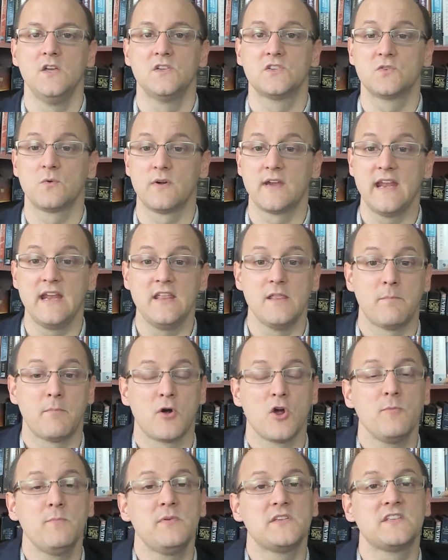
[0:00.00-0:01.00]
So we're getting the
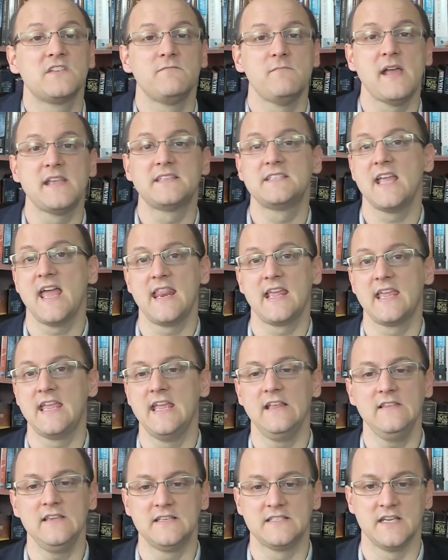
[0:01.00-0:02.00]
purpose of messianic
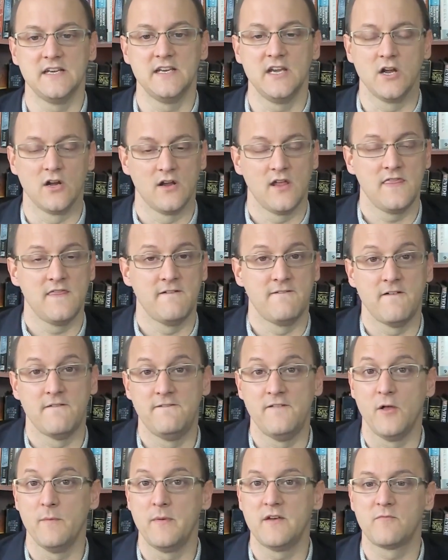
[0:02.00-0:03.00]
healings in here, the
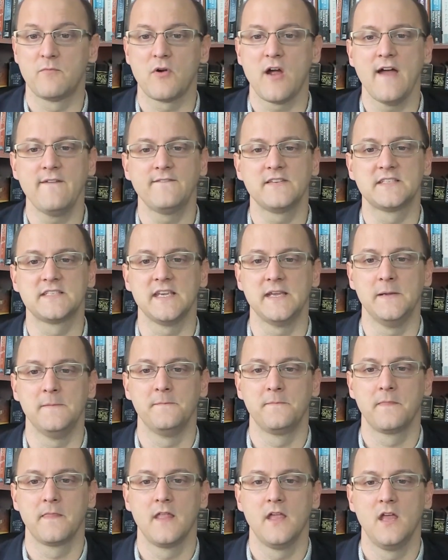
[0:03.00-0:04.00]
fulfillment of prophecy.
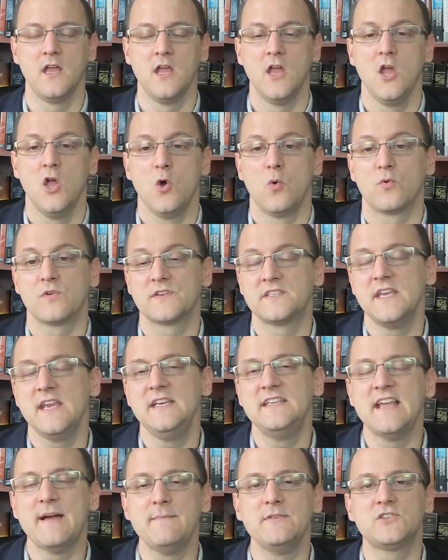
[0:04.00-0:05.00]
We're
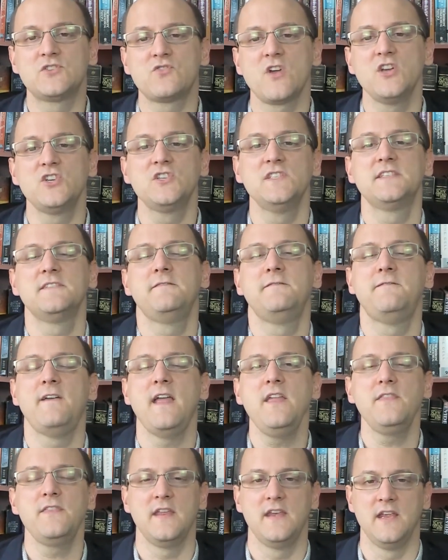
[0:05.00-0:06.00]
seeing demonstrations of
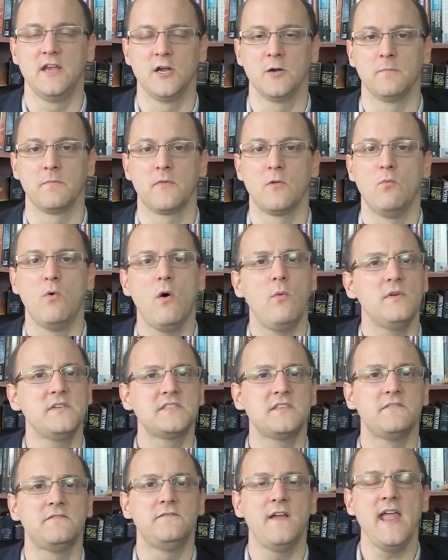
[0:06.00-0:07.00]
faith in here. What
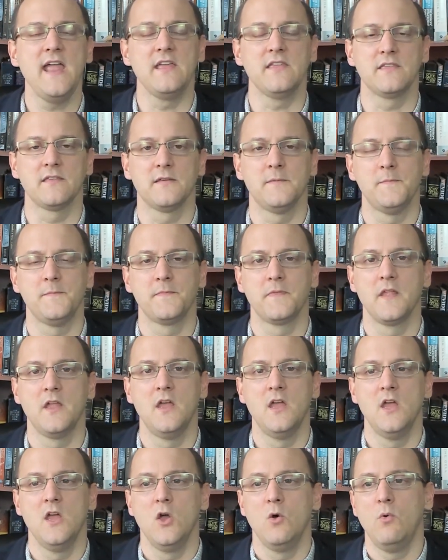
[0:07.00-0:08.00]
was the faith?
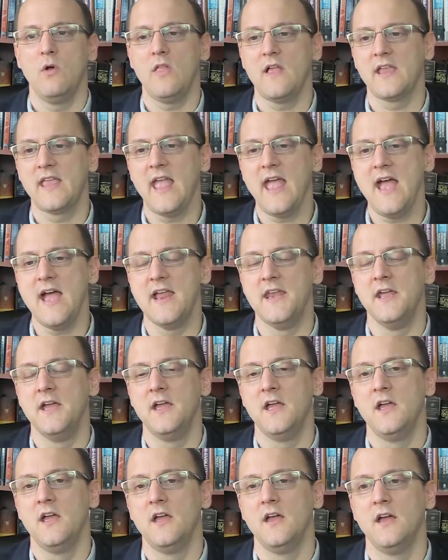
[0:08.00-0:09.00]
Well, again,
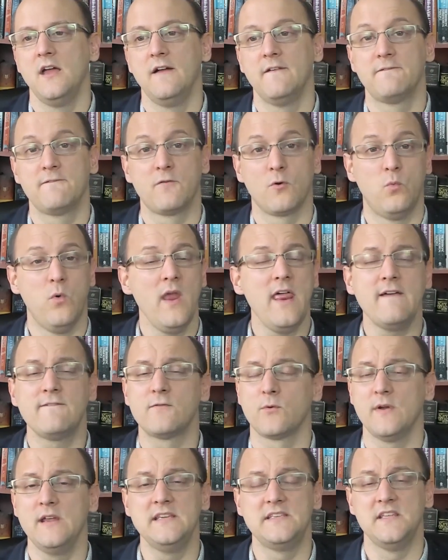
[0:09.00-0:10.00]
for
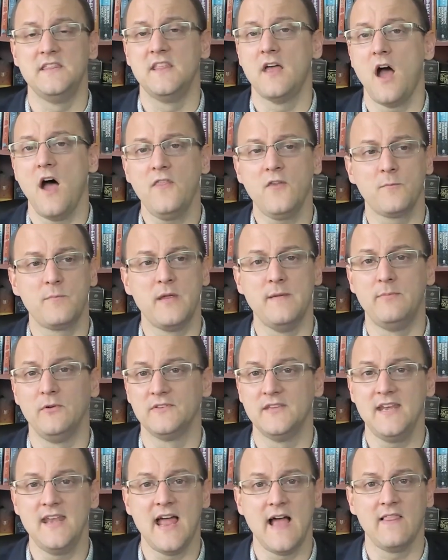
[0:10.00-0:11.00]
whatever reason, the other people
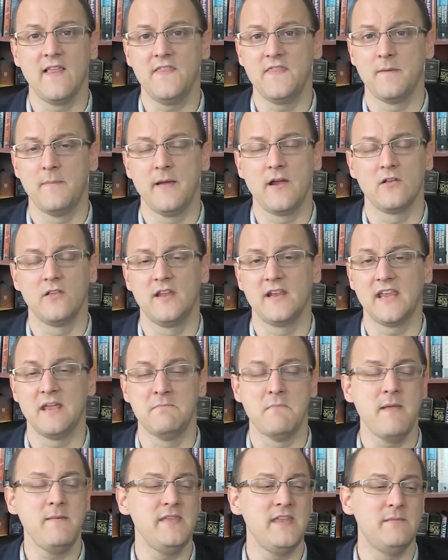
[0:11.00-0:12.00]
did not let the paralytic
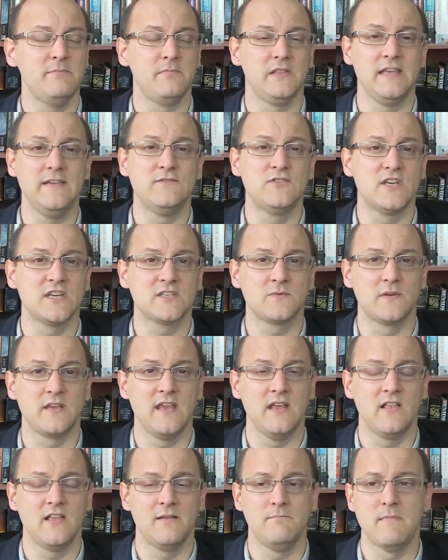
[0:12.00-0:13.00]
in. Maybe they didn't believe Jesus would
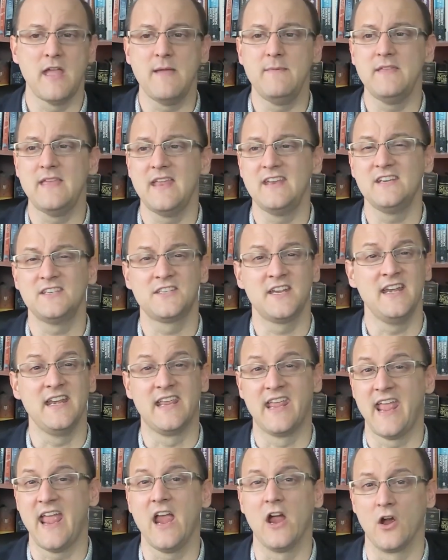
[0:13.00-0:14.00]
heal him. Maybe they just
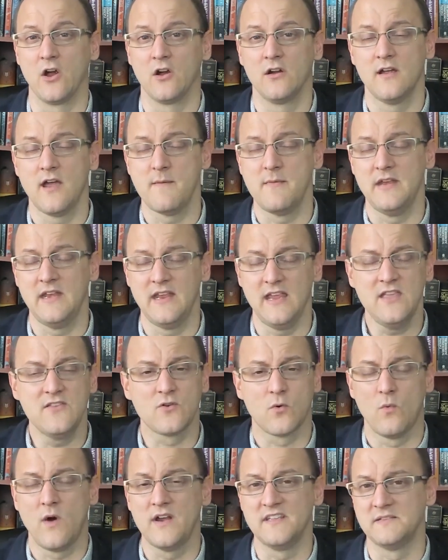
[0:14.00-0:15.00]
didn't care. I mean,
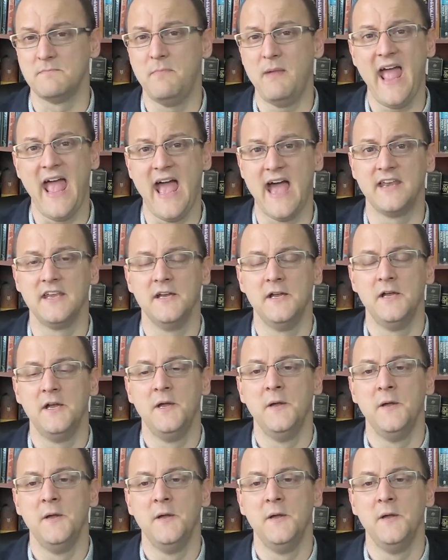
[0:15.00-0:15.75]
either one is bad.